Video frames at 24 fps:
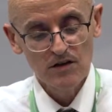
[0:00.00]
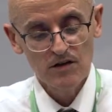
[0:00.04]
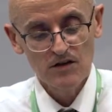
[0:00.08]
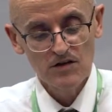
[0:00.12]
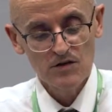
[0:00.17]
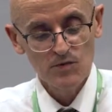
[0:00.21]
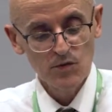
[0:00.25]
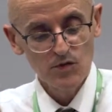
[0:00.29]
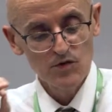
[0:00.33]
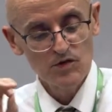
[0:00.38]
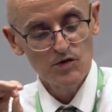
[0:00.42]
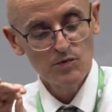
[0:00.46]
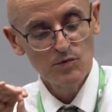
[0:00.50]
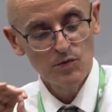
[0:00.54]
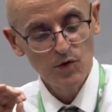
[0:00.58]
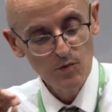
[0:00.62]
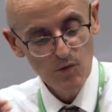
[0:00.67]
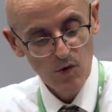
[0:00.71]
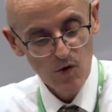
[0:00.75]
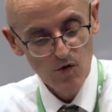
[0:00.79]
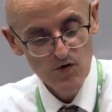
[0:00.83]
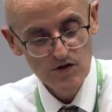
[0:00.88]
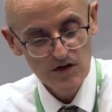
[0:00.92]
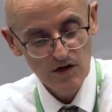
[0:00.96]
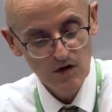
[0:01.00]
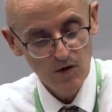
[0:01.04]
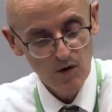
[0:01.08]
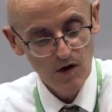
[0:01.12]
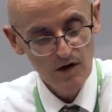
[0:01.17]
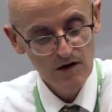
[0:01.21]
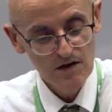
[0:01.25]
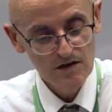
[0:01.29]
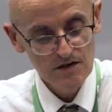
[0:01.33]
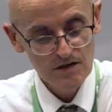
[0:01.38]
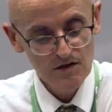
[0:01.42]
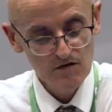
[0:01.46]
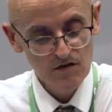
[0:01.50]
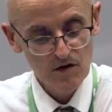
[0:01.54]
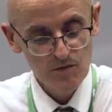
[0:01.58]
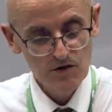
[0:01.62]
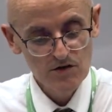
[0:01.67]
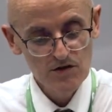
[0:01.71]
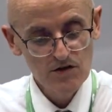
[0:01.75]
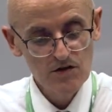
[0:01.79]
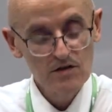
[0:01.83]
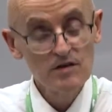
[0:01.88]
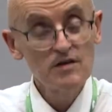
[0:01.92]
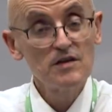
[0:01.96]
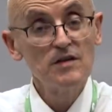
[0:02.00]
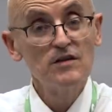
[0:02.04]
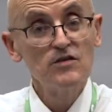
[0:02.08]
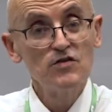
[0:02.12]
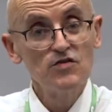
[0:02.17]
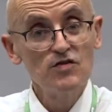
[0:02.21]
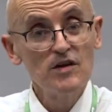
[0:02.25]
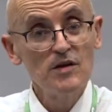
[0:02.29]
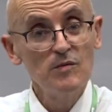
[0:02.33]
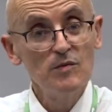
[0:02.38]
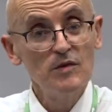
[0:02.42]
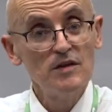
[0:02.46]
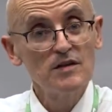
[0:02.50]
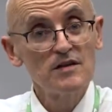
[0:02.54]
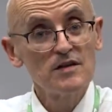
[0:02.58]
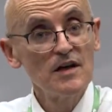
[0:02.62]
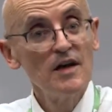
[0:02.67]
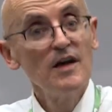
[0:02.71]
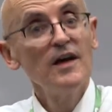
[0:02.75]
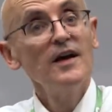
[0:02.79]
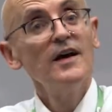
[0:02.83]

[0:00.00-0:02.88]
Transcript: They're supposed to promote equality of opportunity and treatment